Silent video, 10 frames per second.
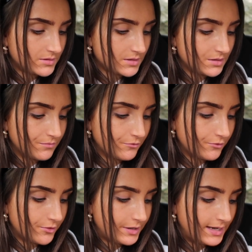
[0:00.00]
Doesn't
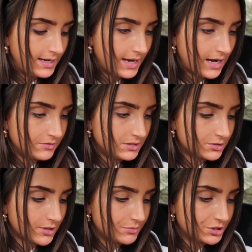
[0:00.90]
really have a
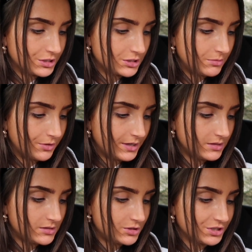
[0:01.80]
description, to be
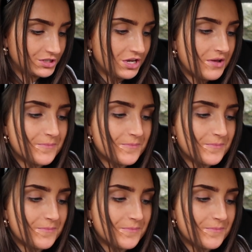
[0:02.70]
honest. Just